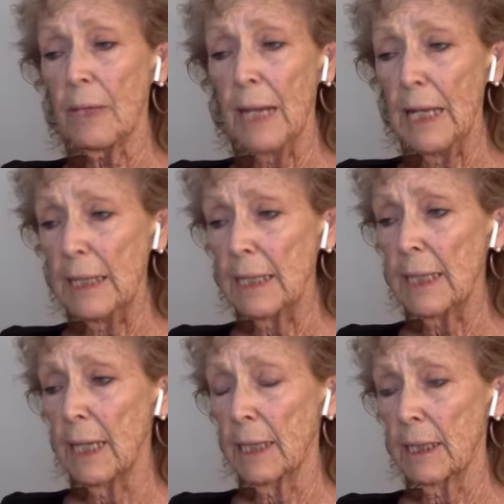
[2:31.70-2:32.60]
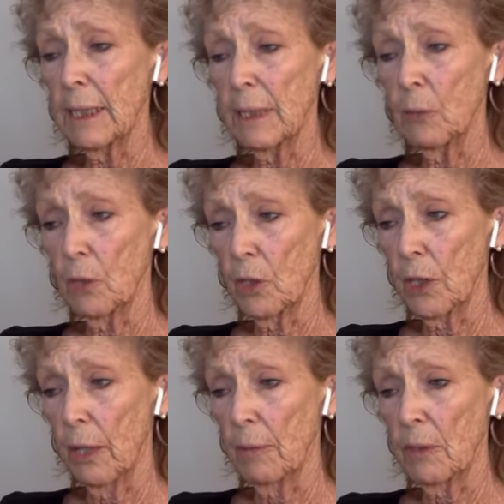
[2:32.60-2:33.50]
I designed and led
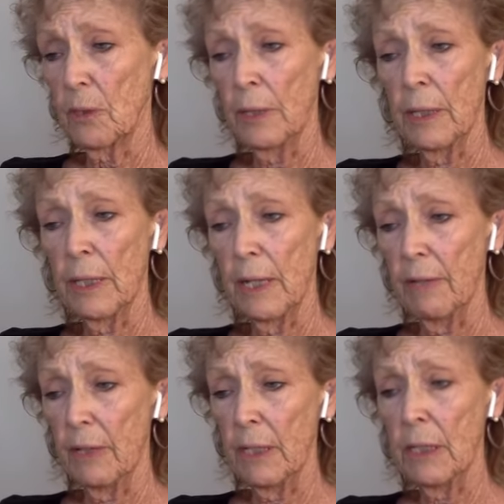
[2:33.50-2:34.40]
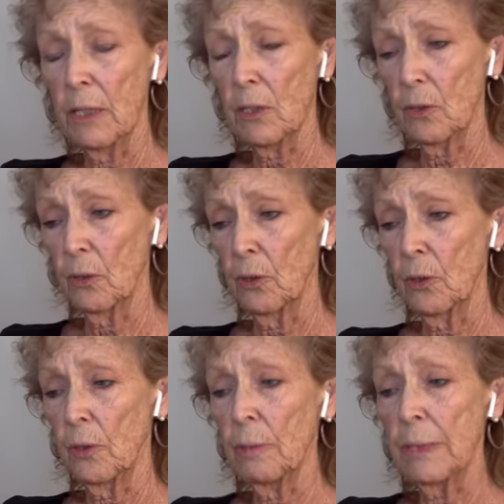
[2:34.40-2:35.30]
workshops, trained the Navy eating disorder
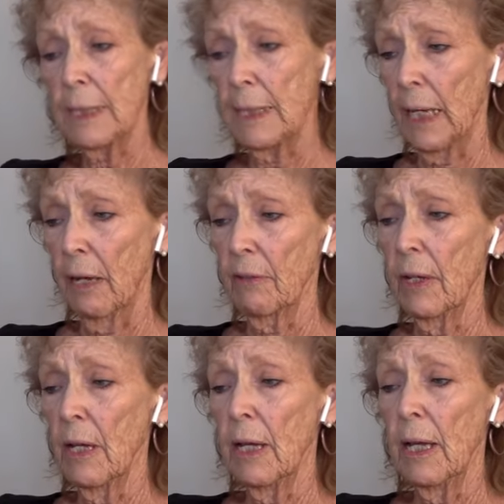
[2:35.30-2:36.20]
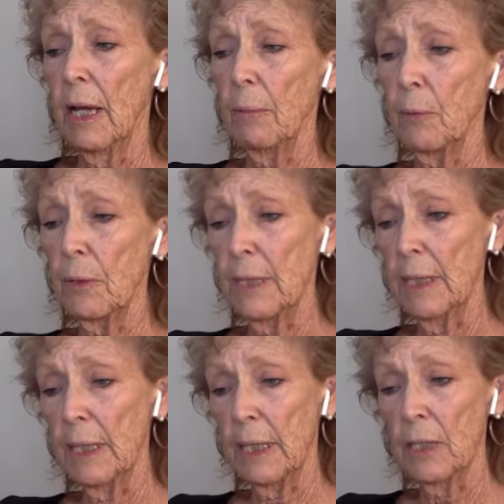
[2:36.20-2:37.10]
treatment staff, and
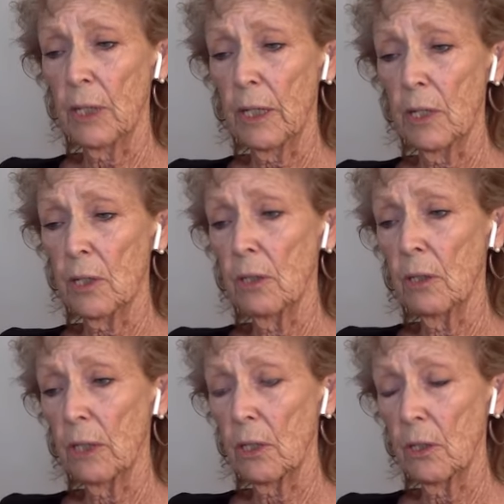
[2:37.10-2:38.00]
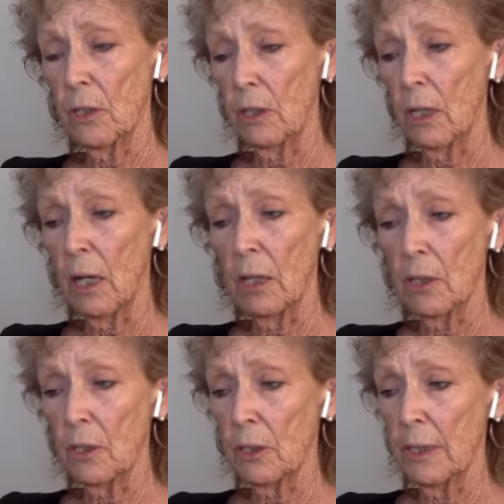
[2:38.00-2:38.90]
presented educational lectures at
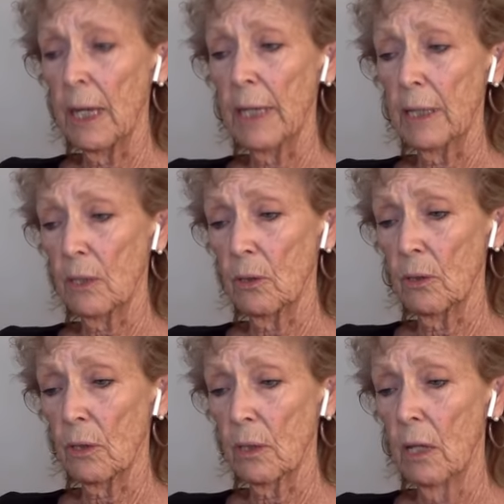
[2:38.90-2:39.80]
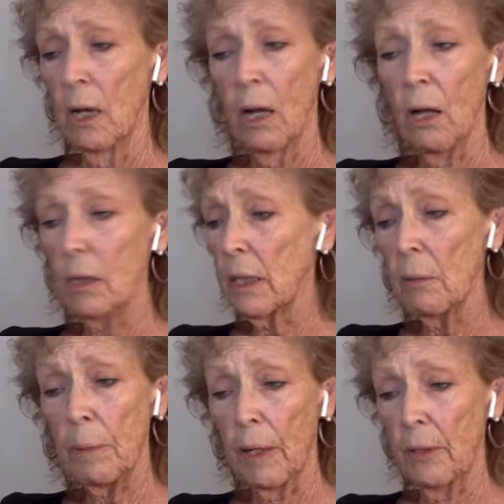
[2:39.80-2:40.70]
colleges and high schools, all to
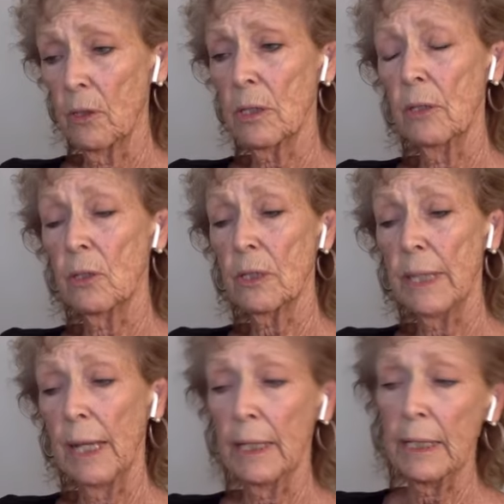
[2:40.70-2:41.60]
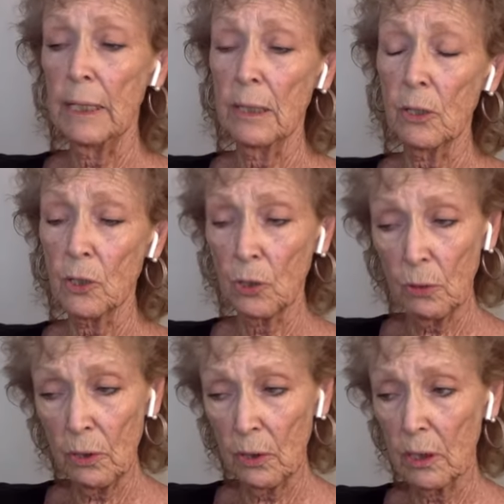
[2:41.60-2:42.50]
help others understand eating
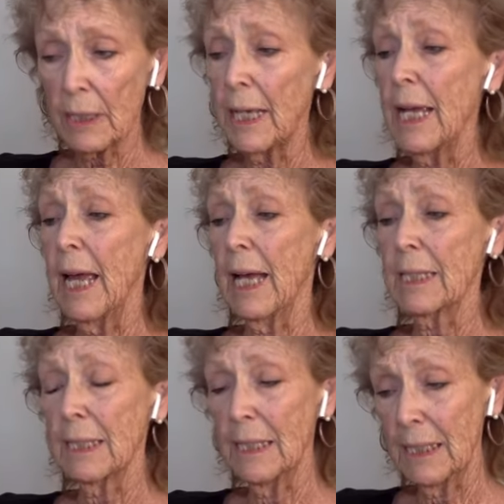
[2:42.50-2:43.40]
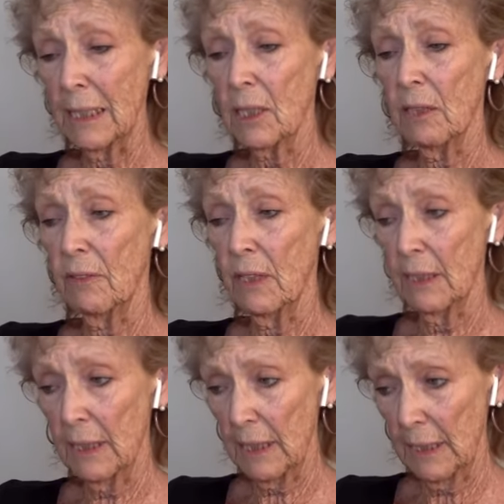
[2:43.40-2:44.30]
disorders as an addictive
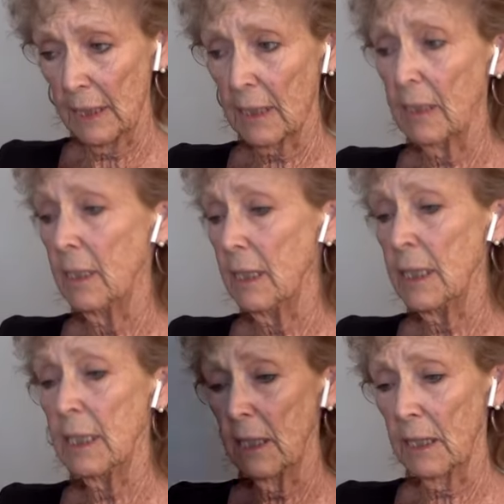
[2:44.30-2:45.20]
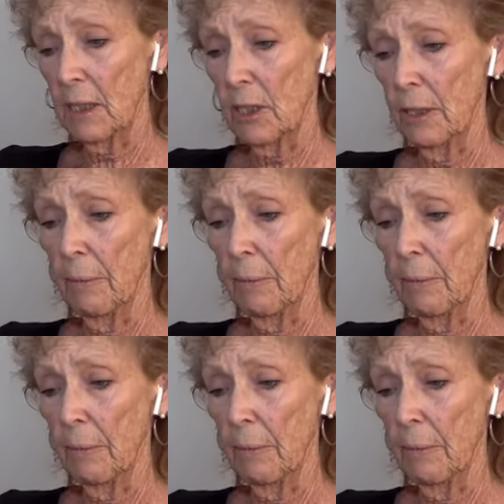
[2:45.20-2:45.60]
disease, an eating addiction.